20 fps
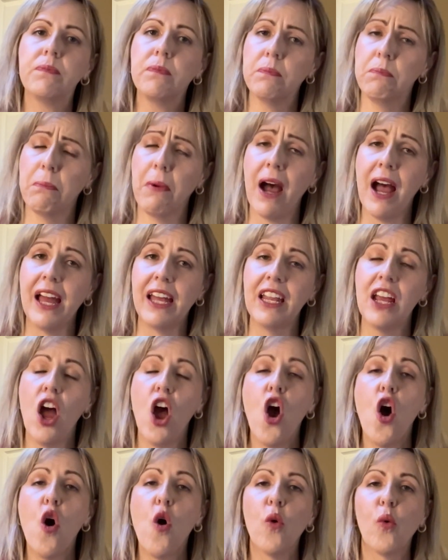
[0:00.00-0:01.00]
But
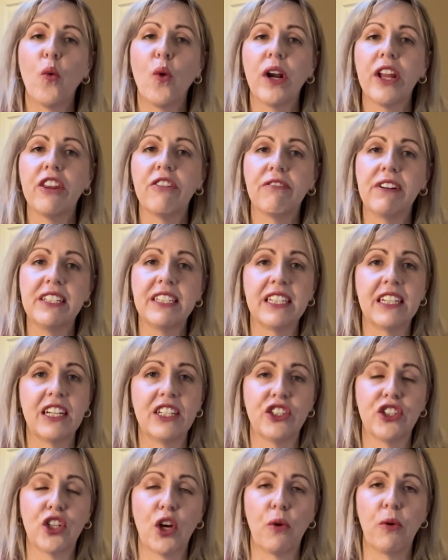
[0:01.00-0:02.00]
one of the reasons
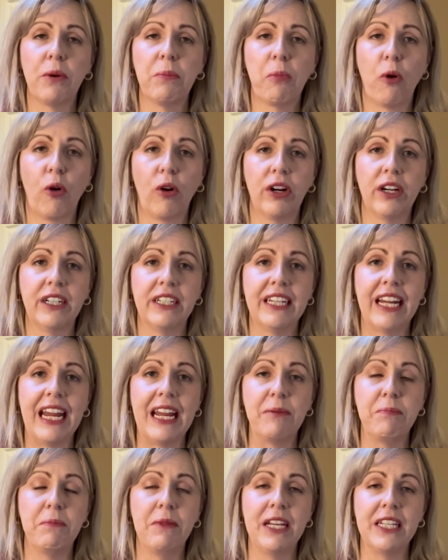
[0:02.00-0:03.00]
it's so important
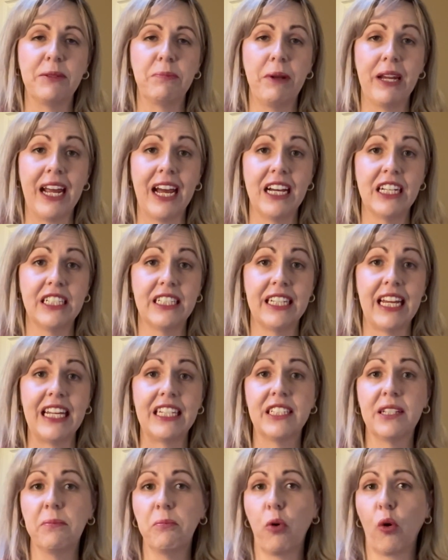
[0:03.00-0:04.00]
is because
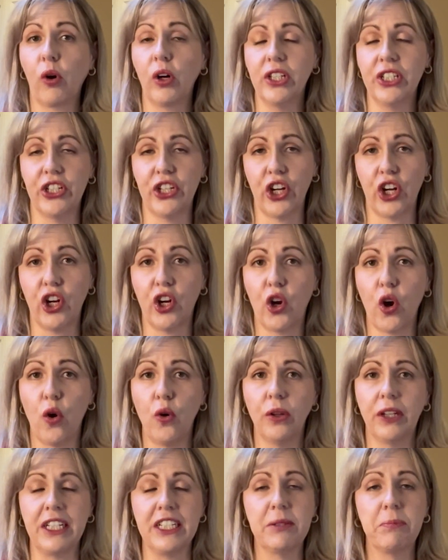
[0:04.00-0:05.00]
it's important to
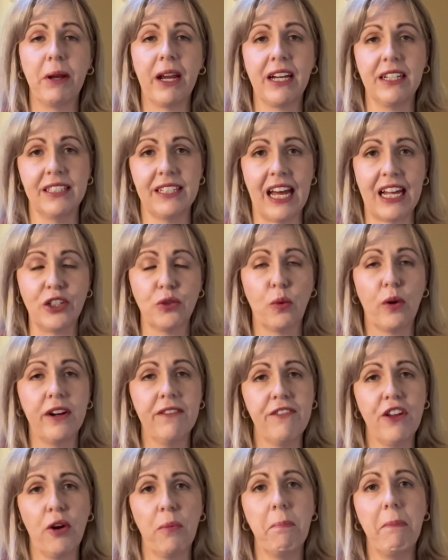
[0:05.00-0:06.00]
goalies, because that's one
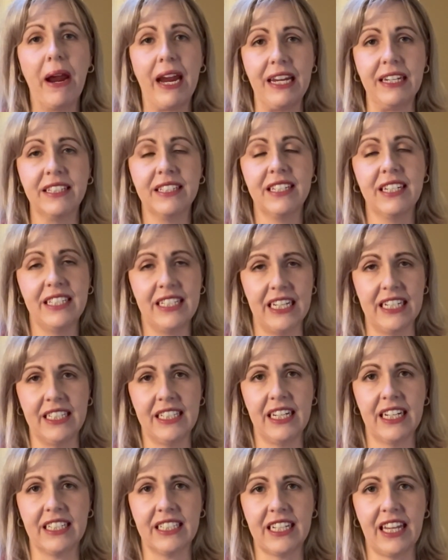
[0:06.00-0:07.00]
of their main
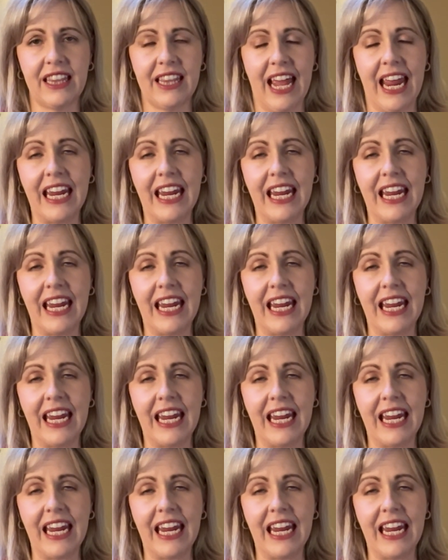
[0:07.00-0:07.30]
statistics that they